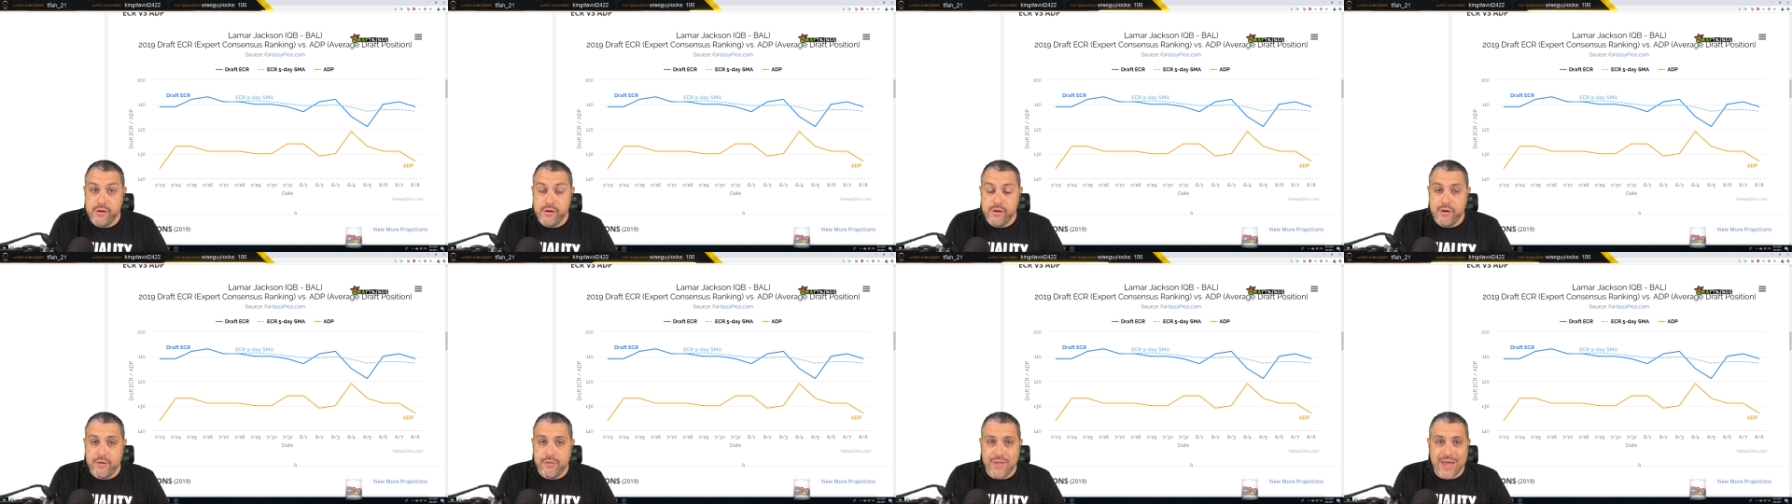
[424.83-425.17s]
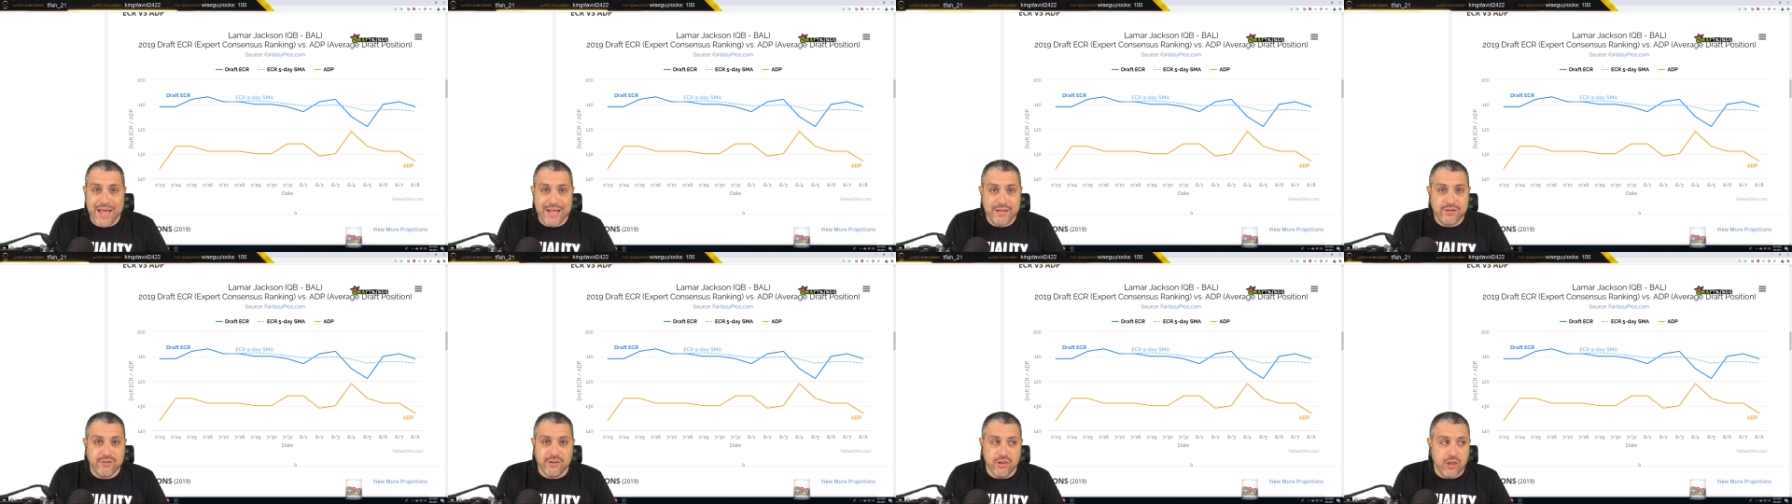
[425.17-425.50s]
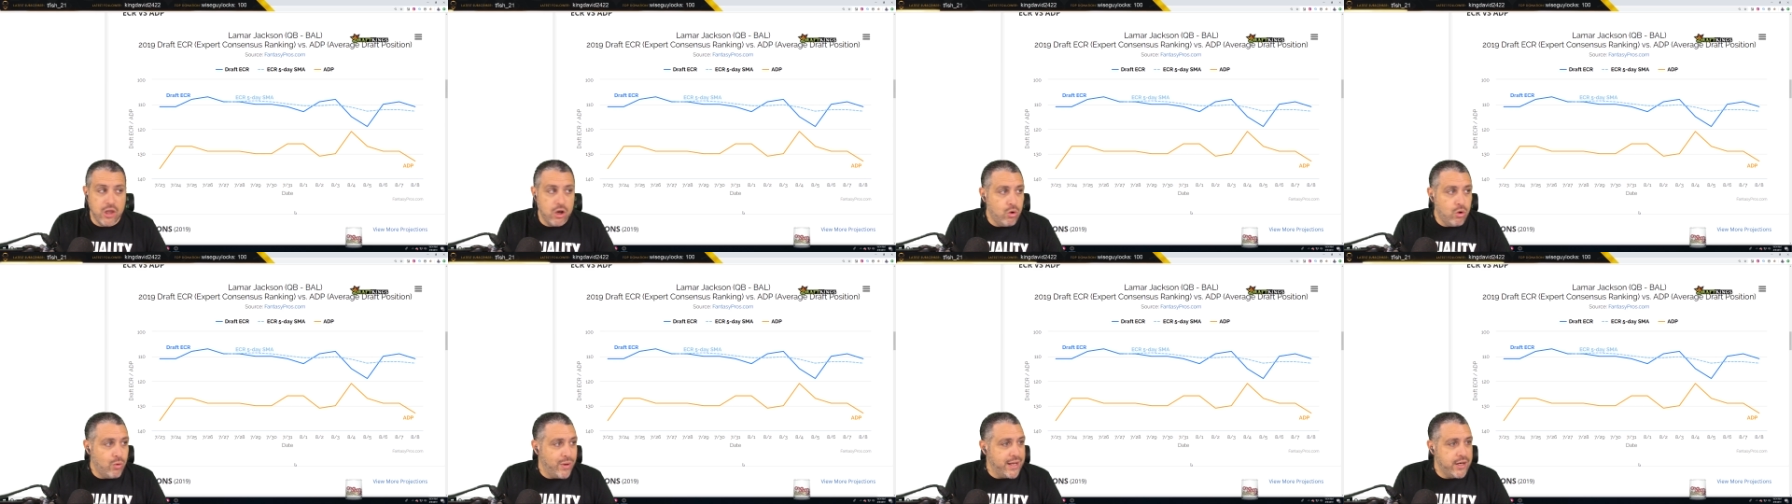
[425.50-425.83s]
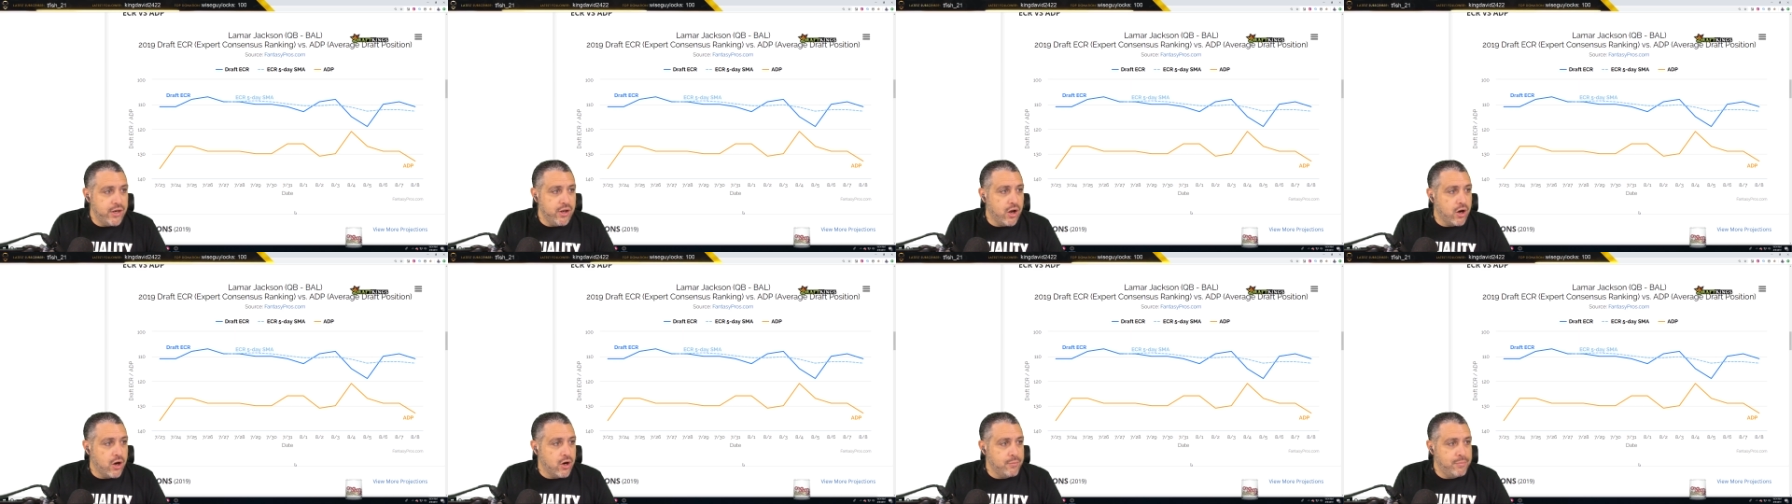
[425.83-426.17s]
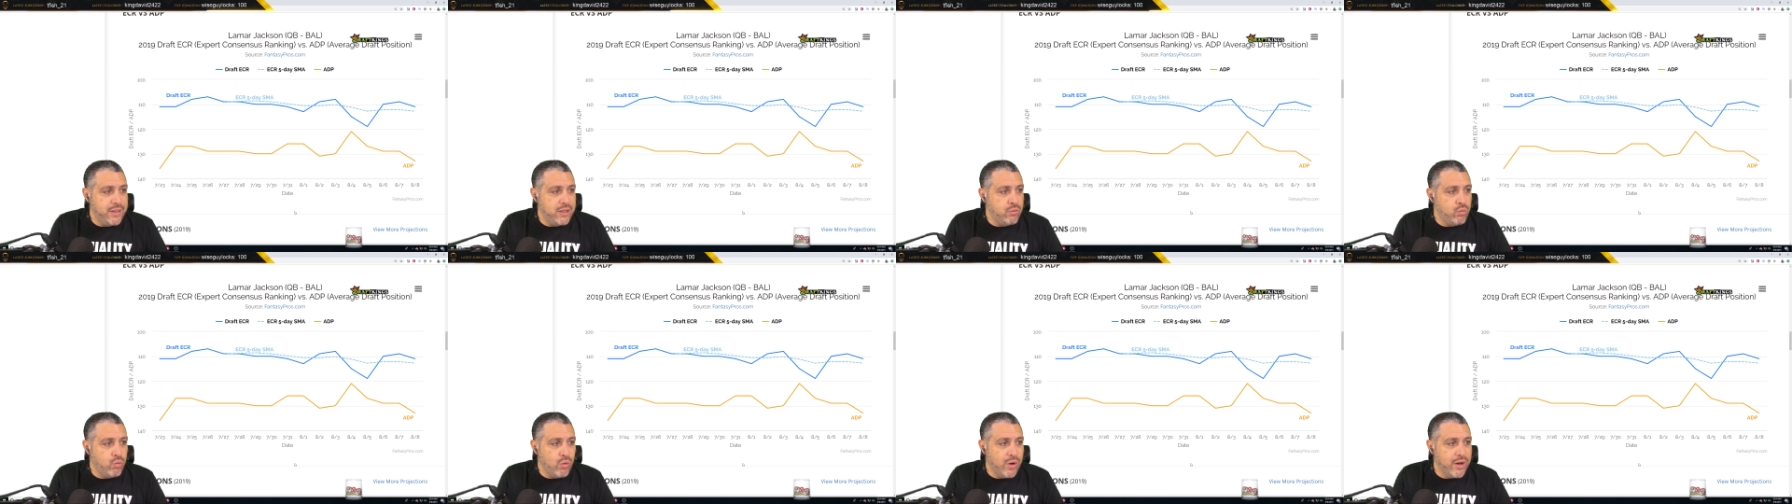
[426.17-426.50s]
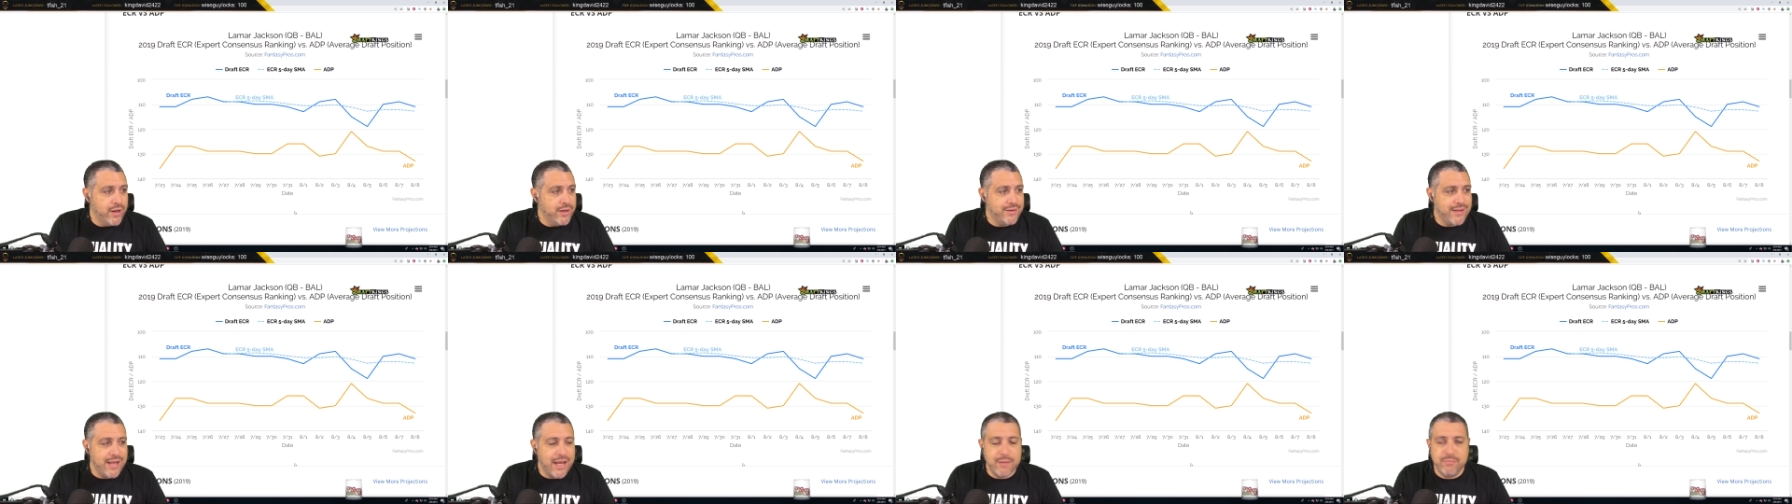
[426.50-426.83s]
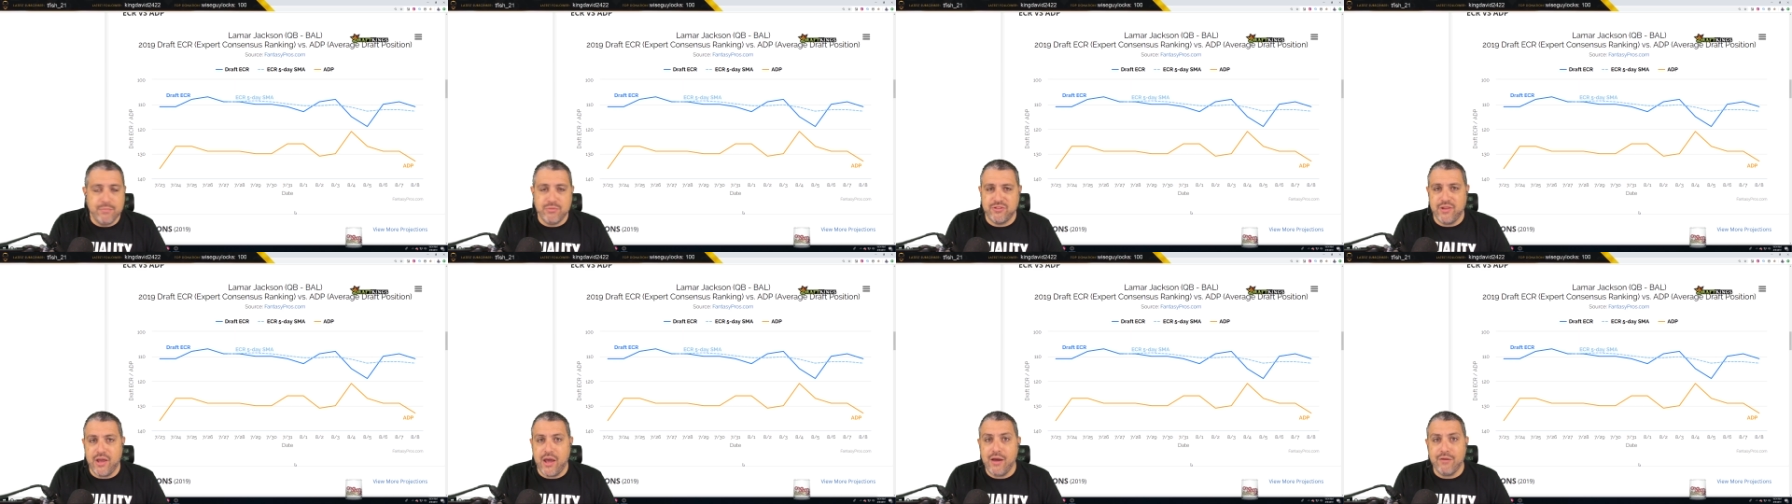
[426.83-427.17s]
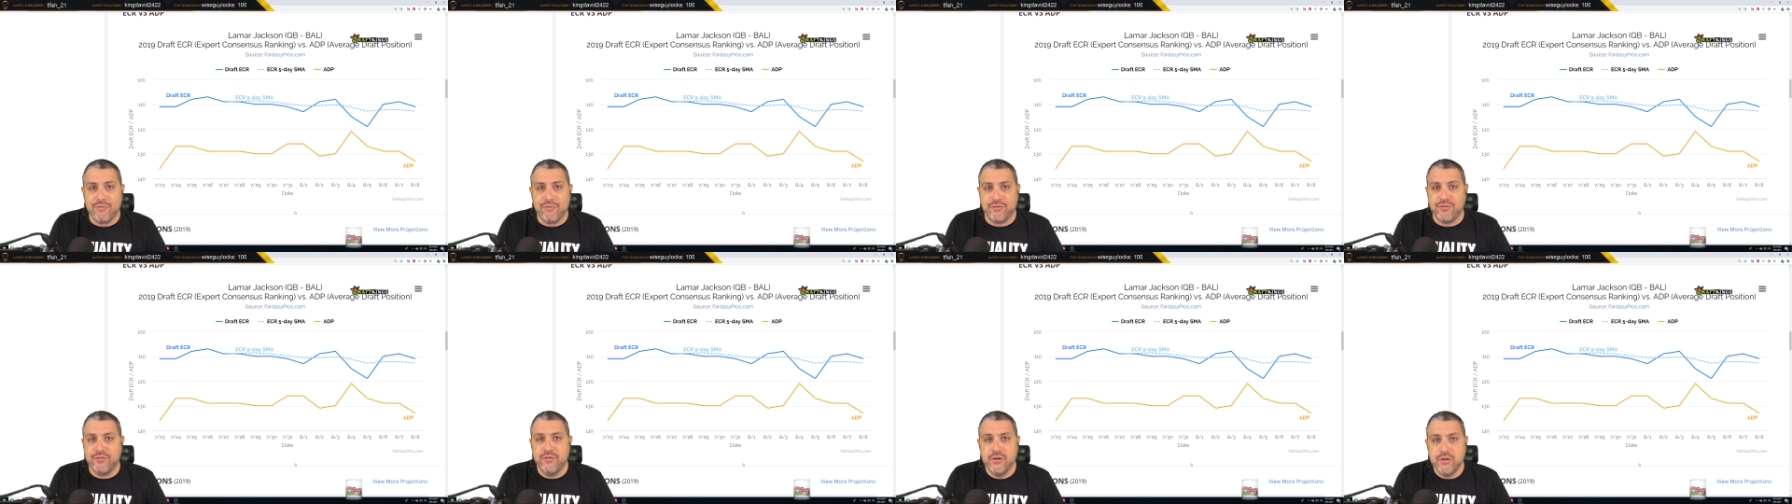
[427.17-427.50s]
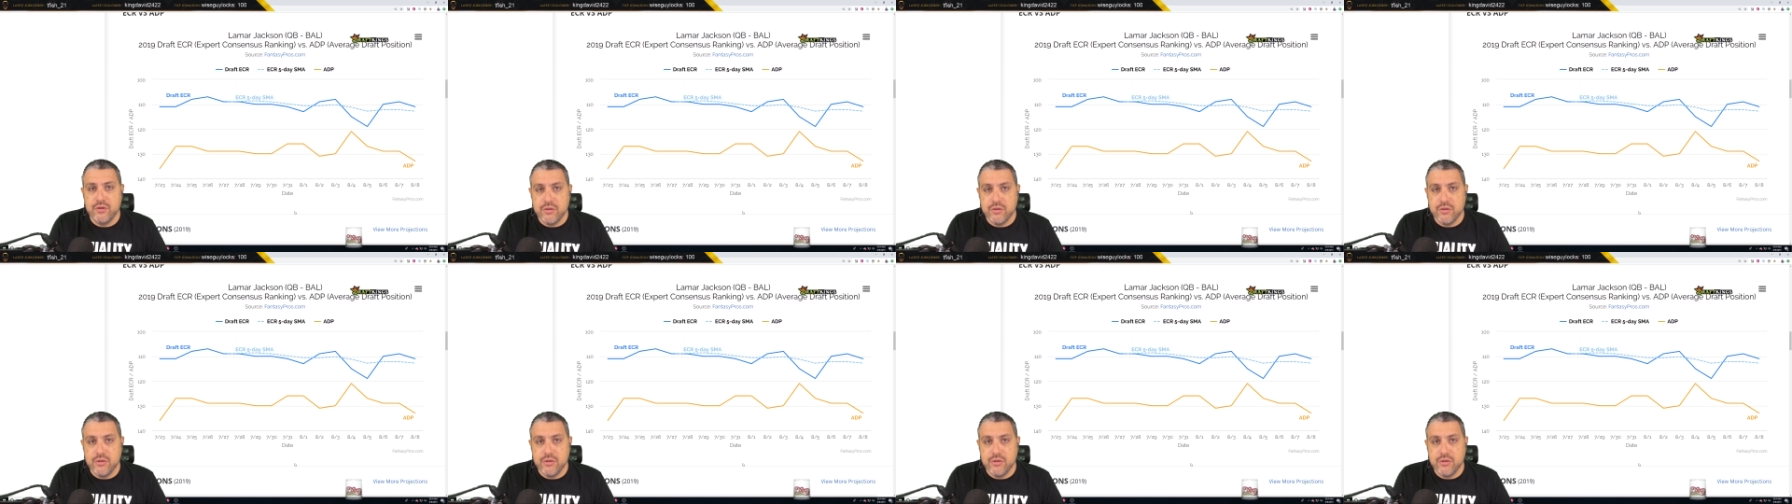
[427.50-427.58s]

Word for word: That's low-end RB1 type stuff.